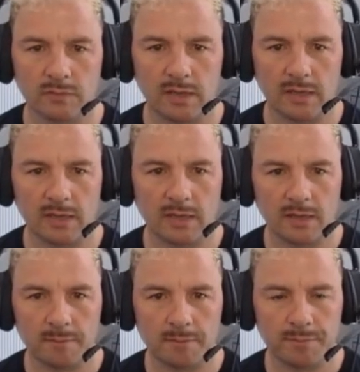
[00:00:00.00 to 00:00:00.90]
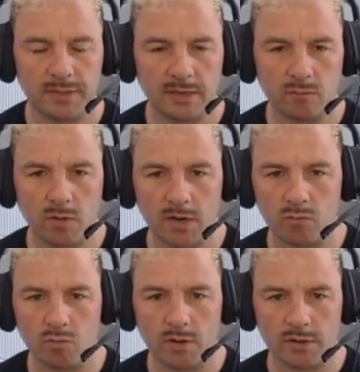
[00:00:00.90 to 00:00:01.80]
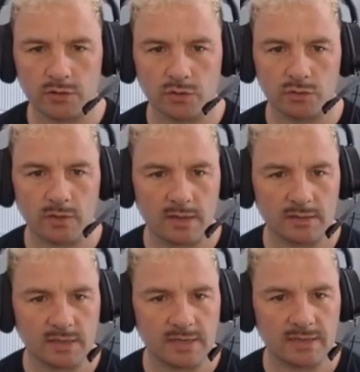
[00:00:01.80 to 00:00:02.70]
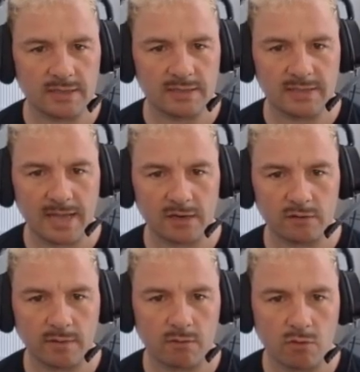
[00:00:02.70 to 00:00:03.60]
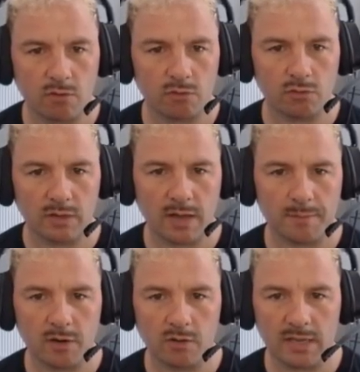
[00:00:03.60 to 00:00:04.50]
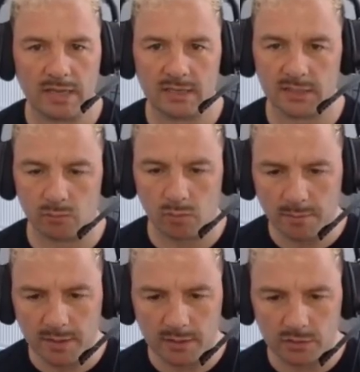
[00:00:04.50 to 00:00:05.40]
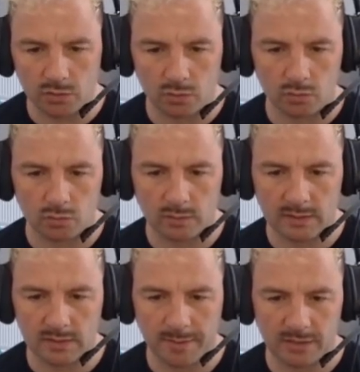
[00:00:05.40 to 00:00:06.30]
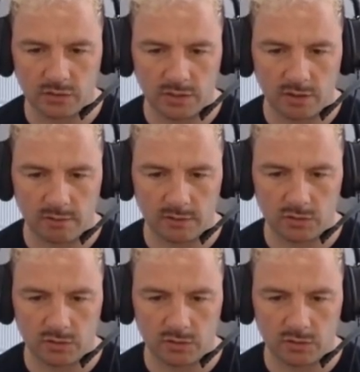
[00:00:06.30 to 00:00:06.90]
But then what I want to do is I need the standard rail corridor to come along here. So what I'm going to do is I'm actually going